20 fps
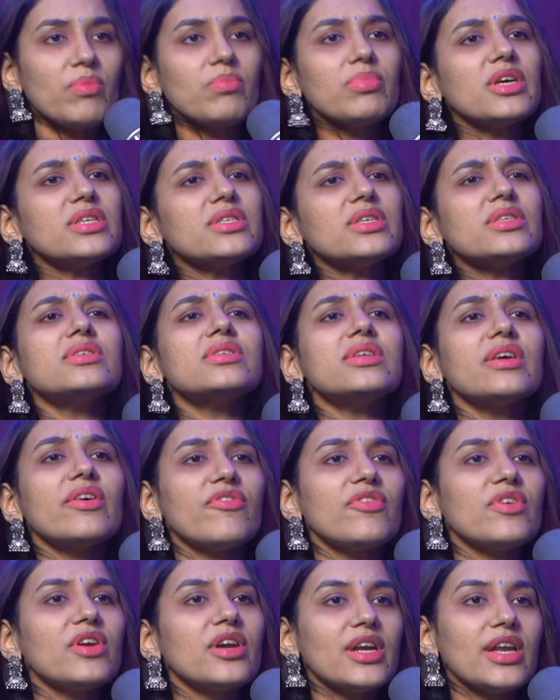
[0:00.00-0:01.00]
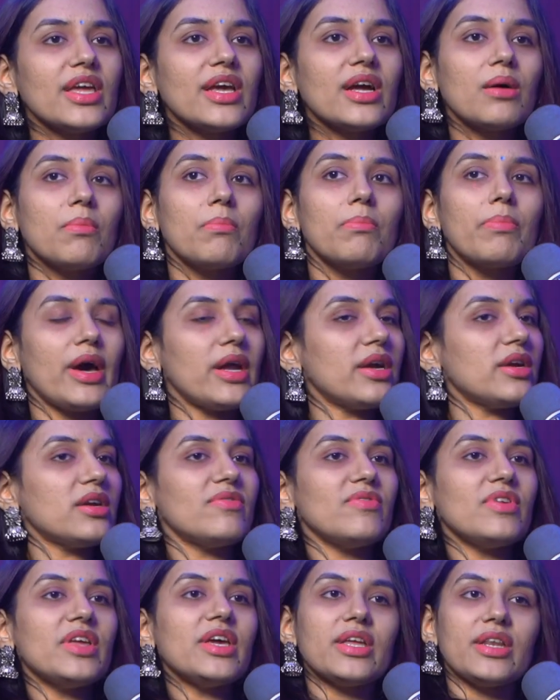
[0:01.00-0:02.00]
Plus, it's definitely
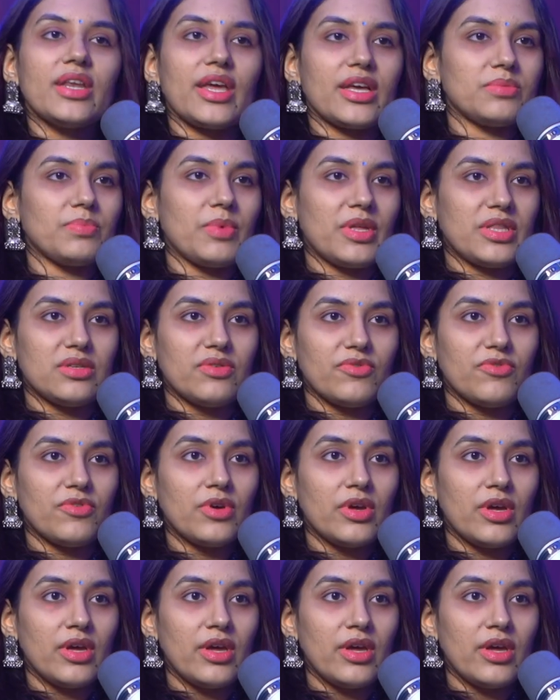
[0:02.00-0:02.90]
comparatively inexpensive.